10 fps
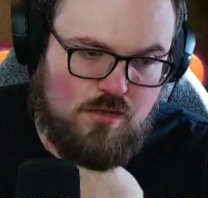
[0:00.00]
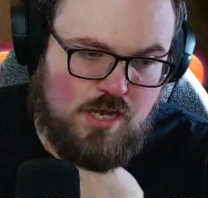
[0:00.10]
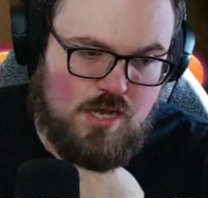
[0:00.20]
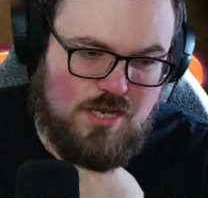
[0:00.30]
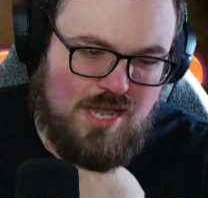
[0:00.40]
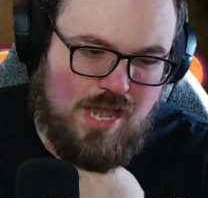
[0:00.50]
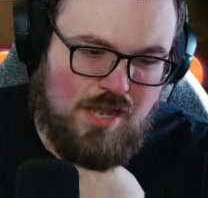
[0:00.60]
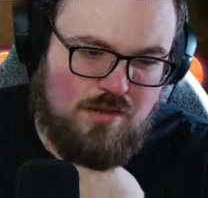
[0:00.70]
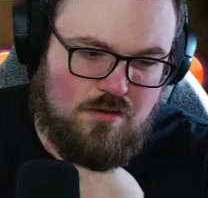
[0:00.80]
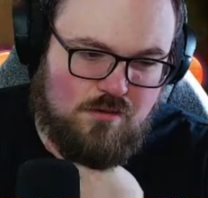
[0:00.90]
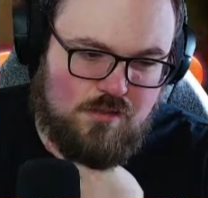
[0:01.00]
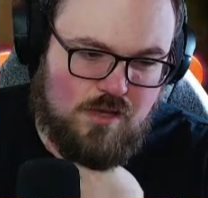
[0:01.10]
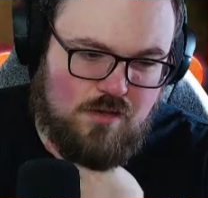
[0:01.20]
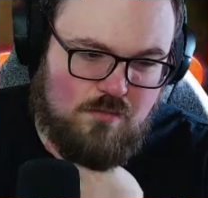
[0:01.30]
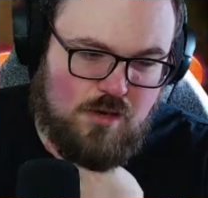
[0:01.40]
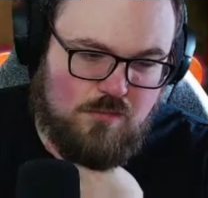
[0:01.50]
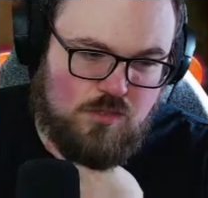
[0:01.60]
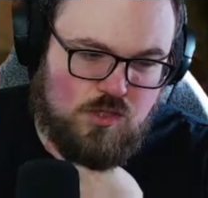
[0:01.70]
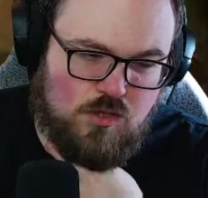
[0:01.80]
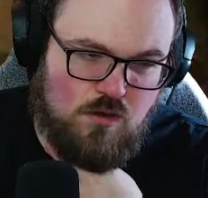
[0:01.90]
Heat can kill Titan, but I'm
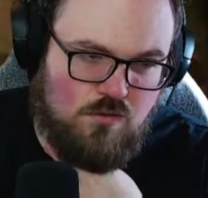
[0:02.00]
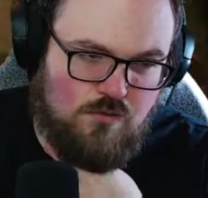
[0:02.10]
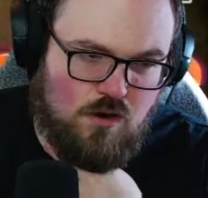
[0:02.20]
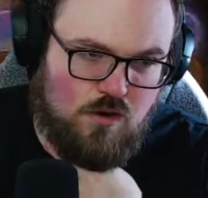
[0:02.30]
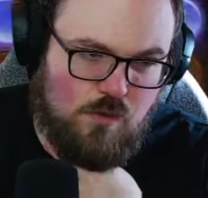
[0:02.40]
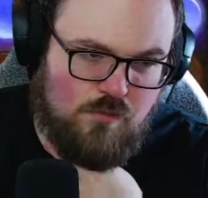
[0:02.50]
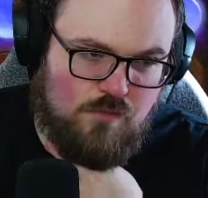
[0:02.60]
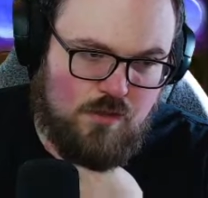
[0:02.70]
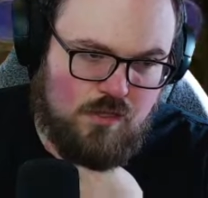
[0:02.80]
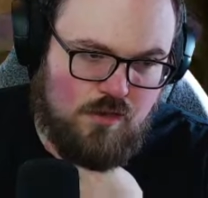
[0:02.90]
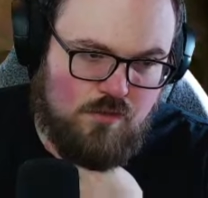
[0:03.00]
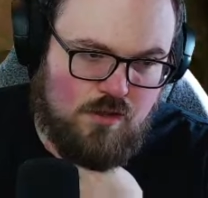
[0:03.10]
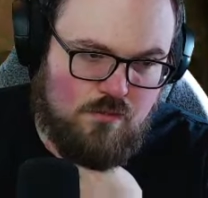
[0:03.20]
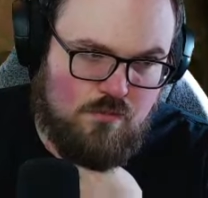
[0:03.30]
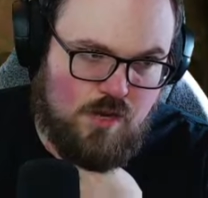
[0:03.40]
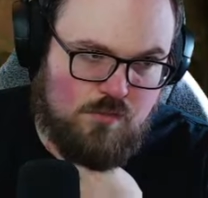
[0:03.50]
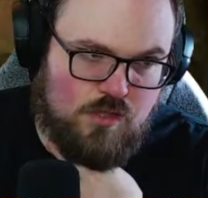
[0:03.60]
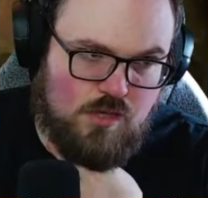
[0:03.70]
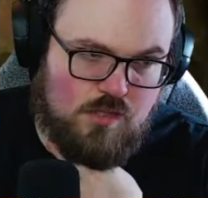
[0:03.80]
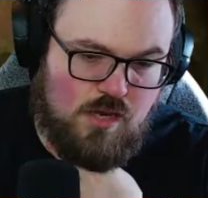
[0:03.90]
so far away from Delirium that I'm
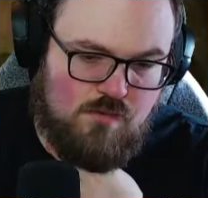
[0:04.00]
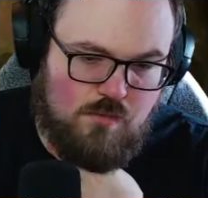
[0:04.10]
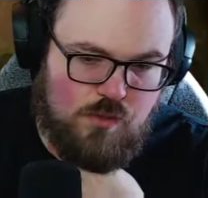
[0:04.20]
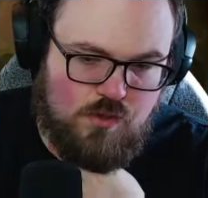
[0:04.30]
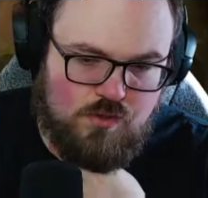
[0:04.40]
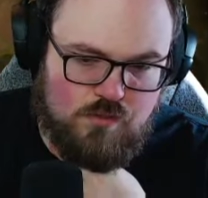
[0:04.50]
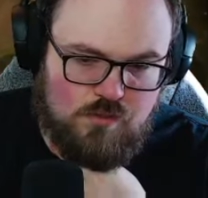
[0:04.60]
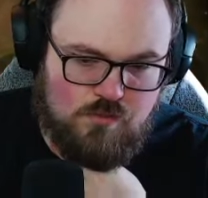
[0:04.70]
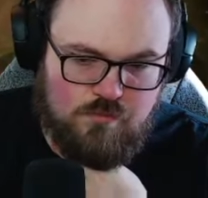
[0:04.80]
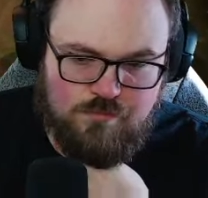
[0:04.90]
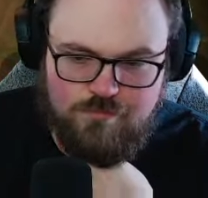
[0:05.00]
just going to save the Bolt.